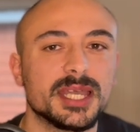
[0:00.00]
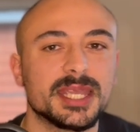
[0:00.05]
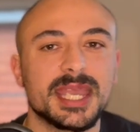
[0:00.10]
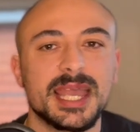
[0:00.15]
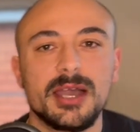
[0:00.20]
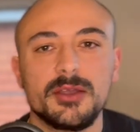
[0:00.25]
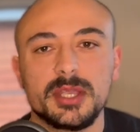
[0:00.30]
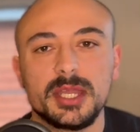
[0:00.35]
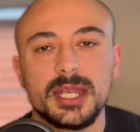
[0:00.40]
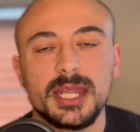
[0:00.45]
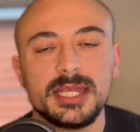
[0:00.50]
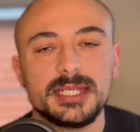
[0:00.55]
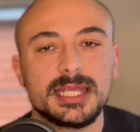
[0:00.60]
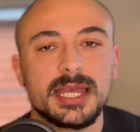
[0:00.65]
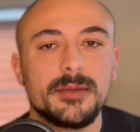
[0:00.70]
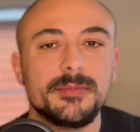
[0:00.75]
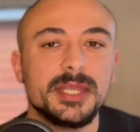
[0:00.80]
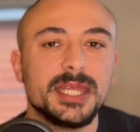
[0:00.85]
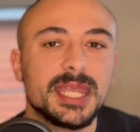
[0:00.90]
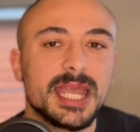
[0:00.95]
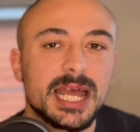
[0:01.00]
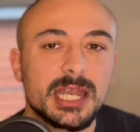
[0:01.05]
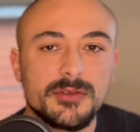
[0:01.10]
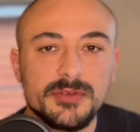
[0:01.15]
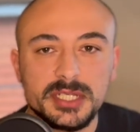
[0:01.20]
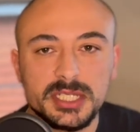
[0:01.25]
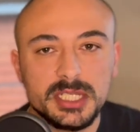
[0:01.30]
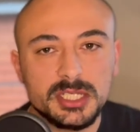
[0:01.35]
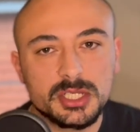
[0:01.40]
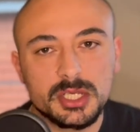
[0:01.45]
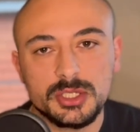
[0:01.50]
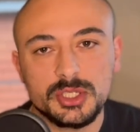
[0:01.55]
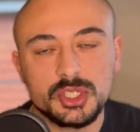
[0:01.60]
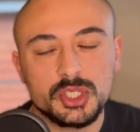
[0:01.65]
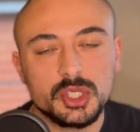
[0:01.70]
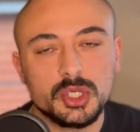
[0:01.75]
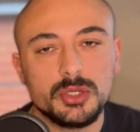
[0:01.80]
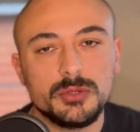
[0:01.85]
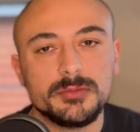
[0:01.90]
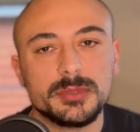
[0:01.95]
calculates how many calories he's
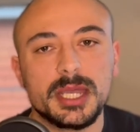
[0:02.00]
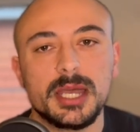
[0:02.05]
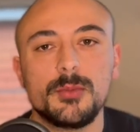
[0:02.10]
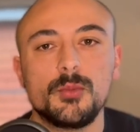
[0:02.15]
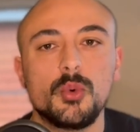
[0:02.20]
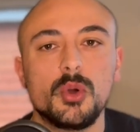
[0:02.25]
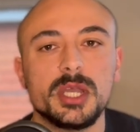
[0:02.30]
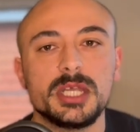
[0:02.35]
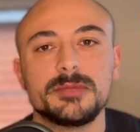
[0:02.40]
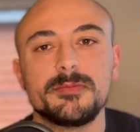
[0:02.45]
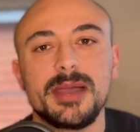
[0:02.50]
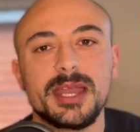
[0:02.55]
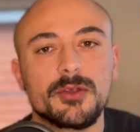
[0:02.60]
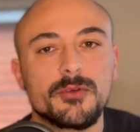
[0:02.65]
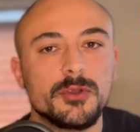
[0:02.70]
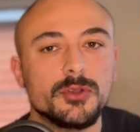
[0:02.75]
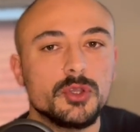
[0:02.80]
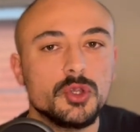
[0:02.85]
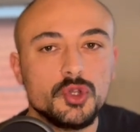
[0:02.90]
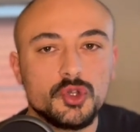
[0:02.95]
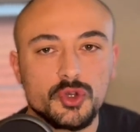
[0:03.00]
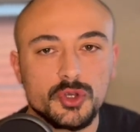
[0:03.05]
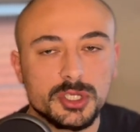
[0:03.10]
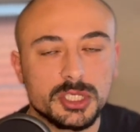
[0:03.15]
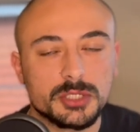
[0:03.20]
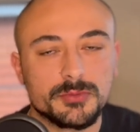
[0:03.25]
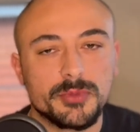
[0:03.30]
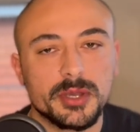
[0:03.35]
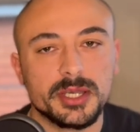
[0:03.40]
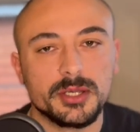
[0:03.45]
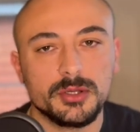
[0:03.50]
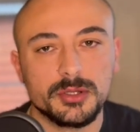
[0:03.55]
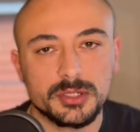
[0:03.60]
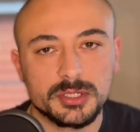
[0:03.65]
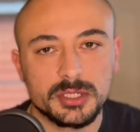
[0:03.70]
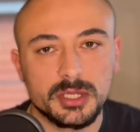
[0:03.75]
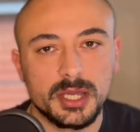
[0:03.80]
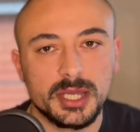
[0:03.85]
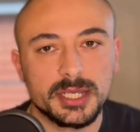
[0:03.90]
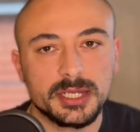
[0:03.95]
consumed and what his macronutrient spread looks
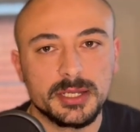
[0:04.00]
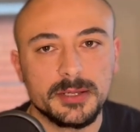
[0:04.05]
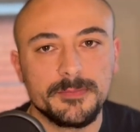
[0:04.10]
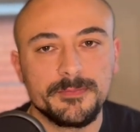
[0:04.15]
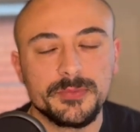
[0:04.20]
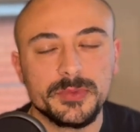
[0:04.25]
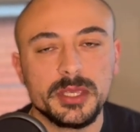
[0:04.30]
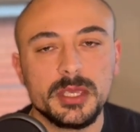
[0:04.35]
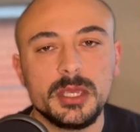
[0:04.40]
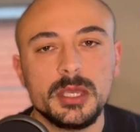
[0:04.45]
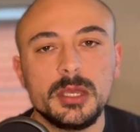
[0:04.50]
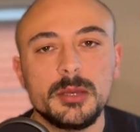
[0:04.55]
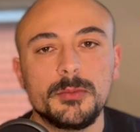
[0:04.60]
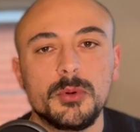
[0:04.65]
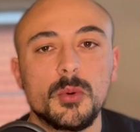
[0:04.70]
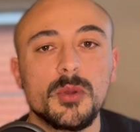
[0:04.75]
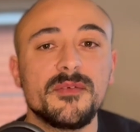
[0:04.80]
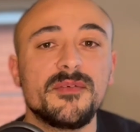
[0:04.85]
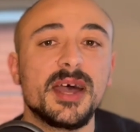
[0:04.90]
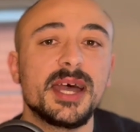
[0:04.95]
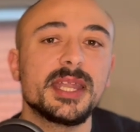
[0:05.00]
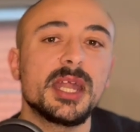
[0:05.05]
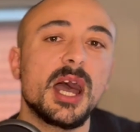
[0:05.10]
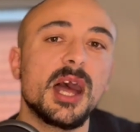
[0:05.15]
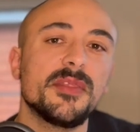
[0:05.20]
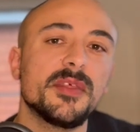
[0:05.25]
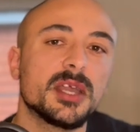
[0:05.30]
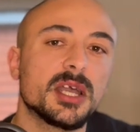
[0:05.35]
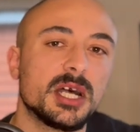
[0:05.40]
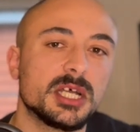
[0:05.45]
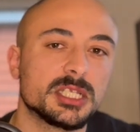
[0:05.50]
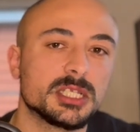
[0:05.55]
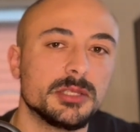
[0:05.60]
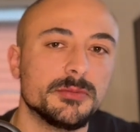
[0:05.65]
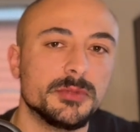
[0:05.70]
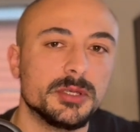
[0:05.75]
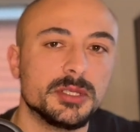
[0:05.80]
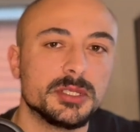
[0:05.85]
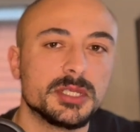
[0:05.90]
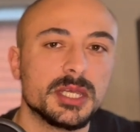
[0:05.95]
like. But we've had other
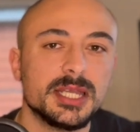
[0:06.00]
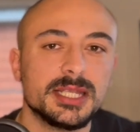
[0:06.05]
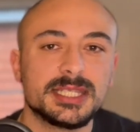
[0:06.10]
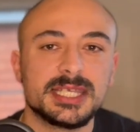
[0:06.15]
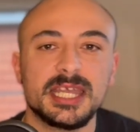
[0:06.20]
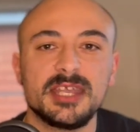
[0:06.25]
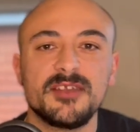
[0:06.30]
customers take